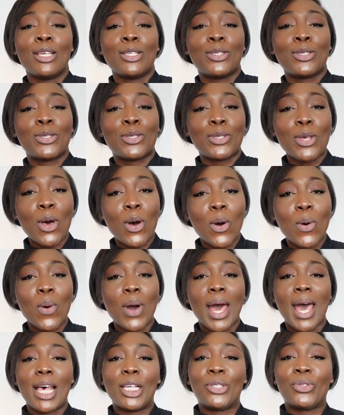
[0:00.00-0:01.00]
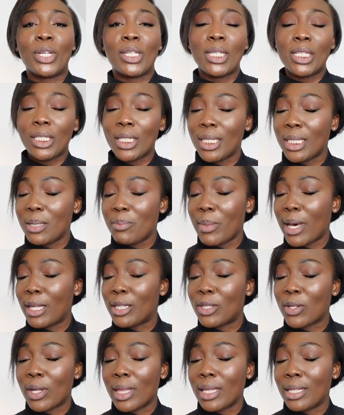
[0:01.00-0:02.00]
So, as tradition
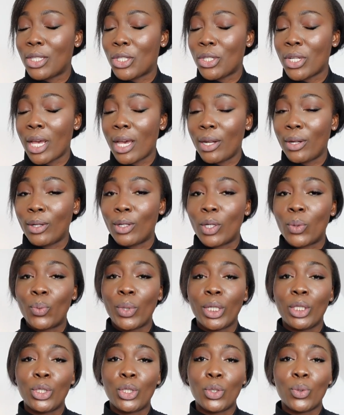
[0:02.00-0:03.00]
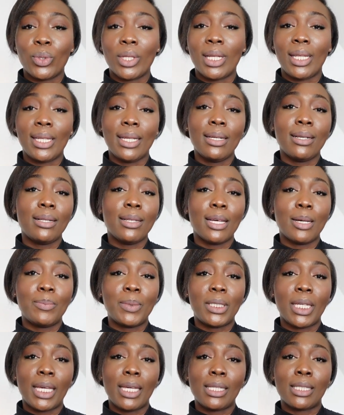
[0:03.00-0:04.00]
demands on this channel, we do the legal
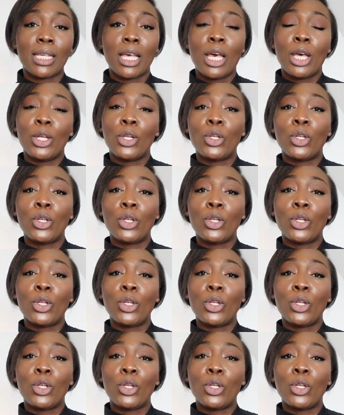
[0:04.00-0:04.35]
update,